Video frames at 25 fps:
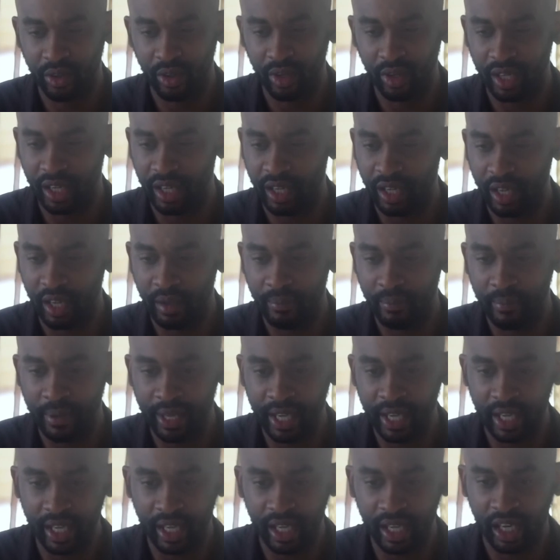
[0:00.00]
on. It
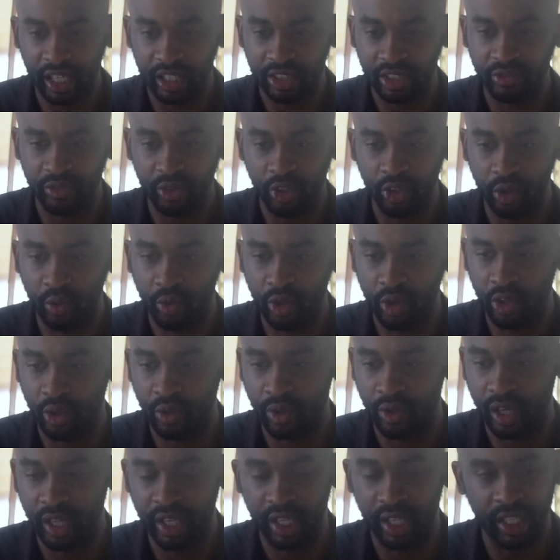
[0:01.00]
made us feel
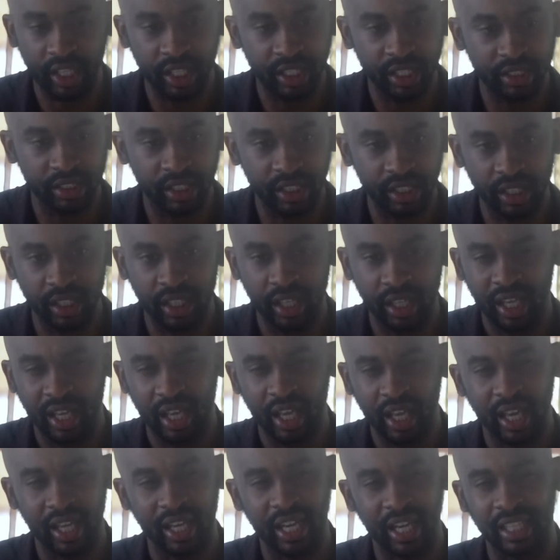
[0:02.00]
real uneasy.
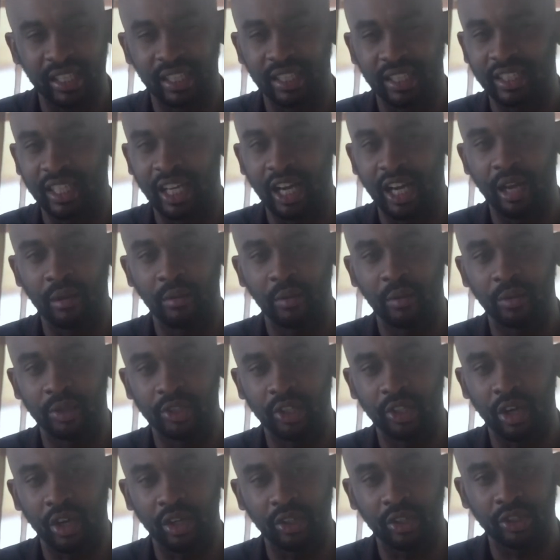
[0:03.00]
And at the time, it was
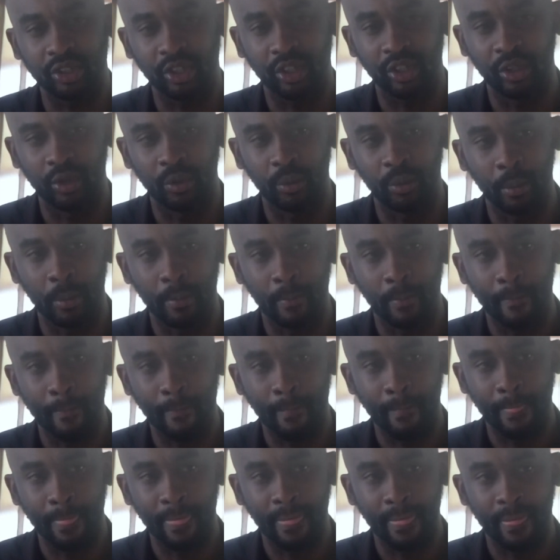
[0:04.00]
also
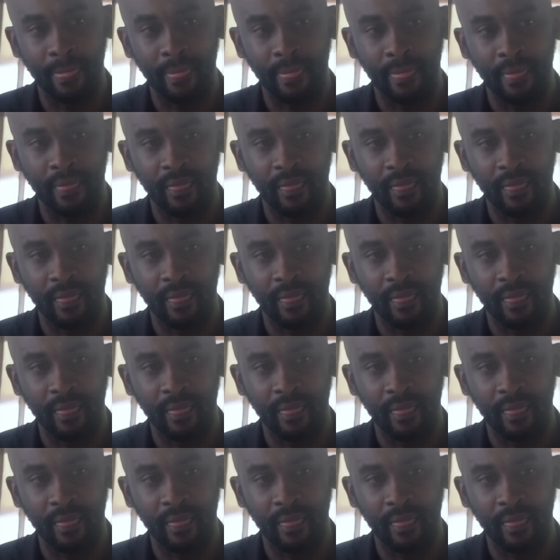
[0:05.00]
I